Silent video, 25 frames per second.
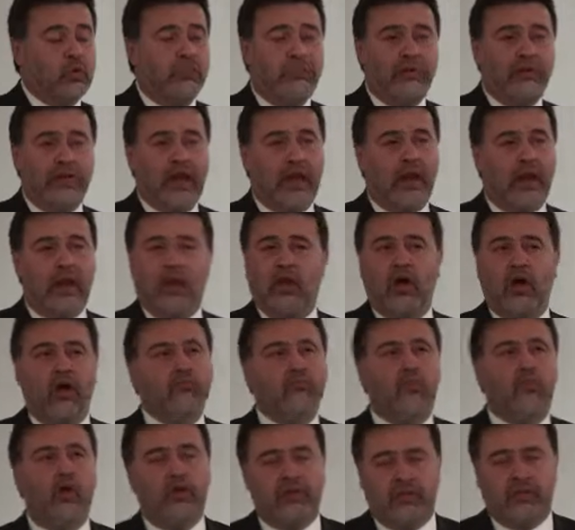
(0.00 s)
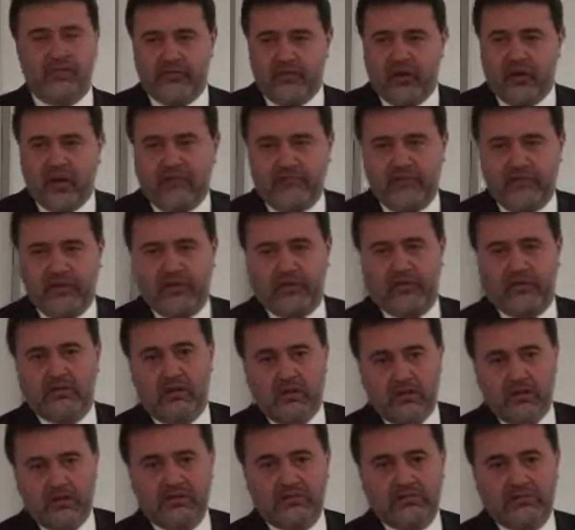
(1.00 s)
will be a lot more than $5 billion
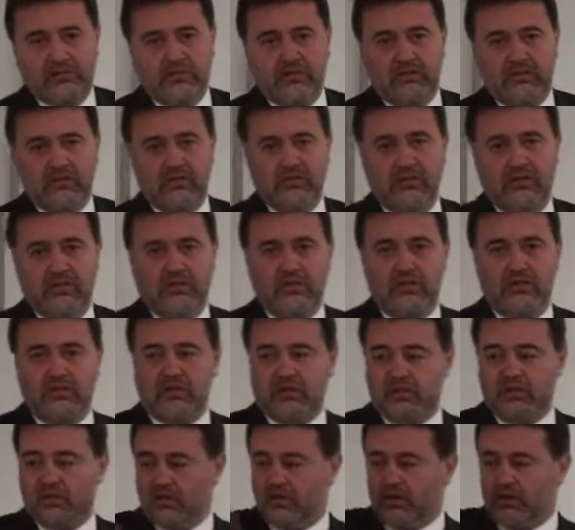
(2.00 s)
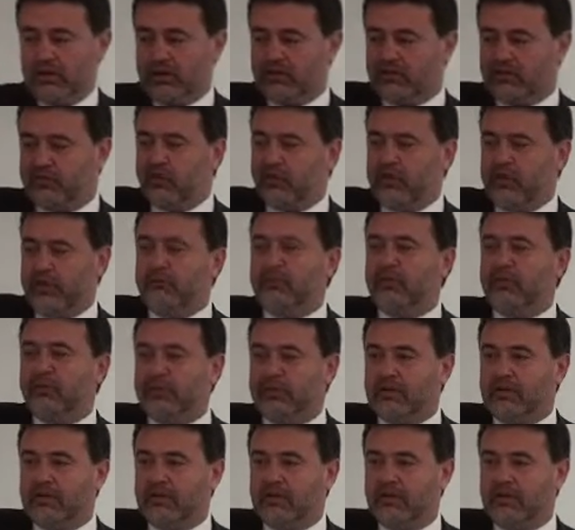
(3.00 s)
when it's fully
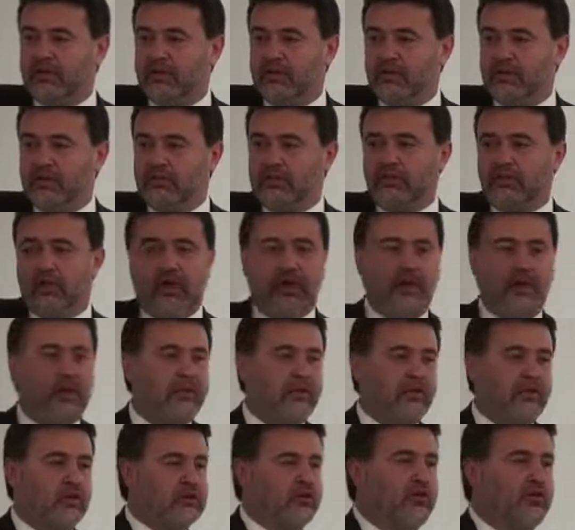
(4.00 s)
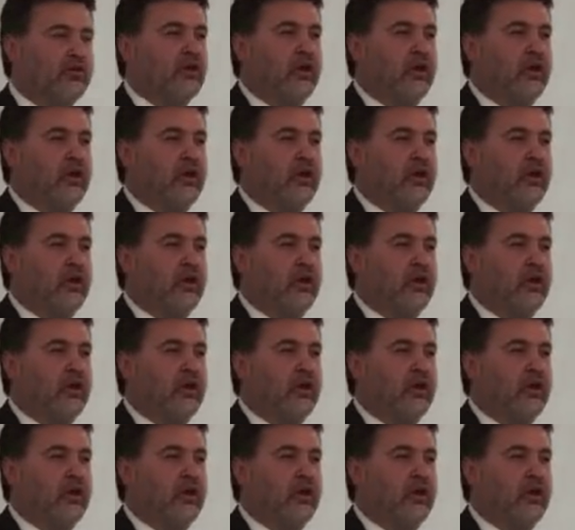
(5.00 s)
implemented. Not only because of